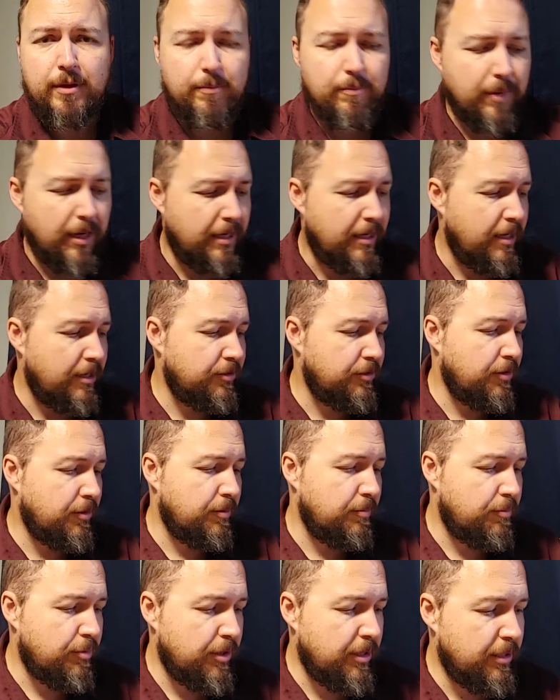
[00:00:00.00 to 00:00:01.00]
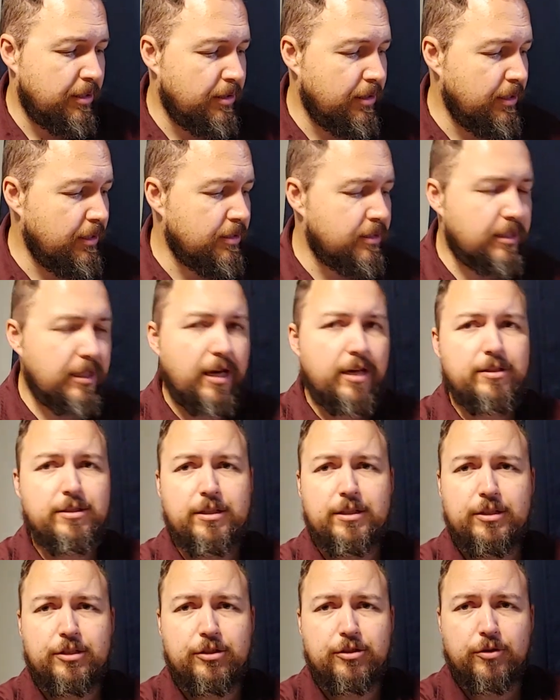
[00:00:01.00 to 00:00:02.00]
My day's going pretty good, and
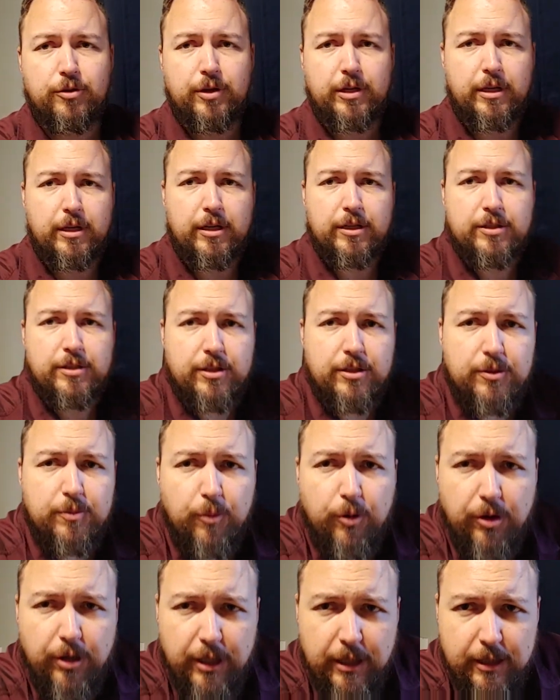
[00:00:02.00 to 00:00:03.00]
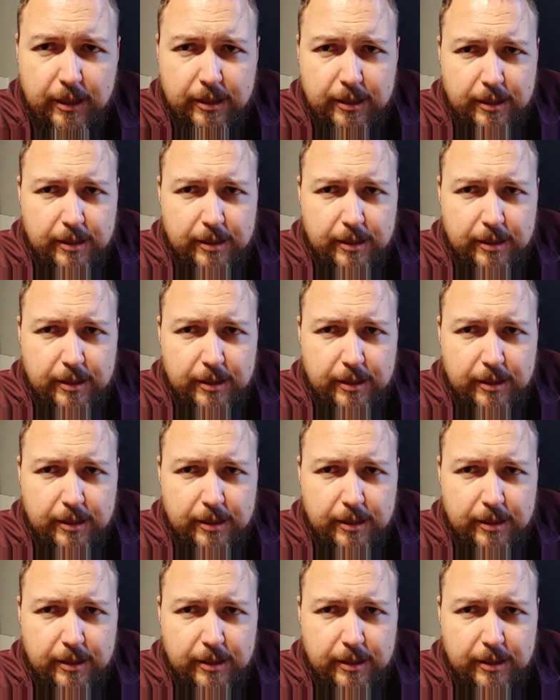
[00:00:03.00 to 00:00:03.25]
Sausage is joining us this morning. Let's